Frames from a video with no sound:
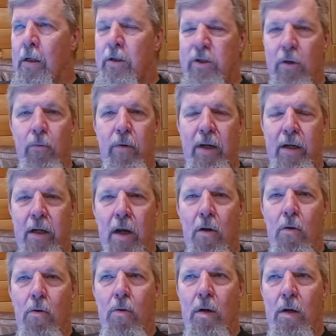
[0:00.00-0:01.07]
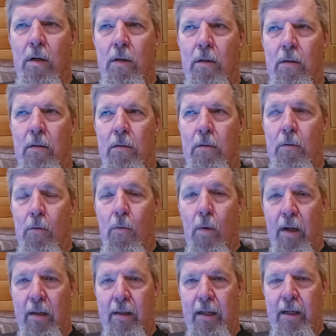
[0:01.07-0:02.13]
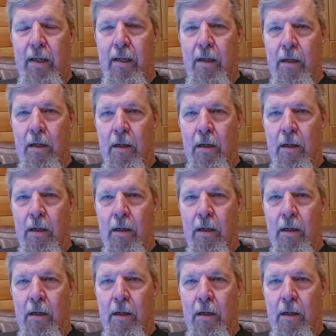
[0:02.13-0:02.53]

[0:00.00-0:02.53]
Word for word: So we know what the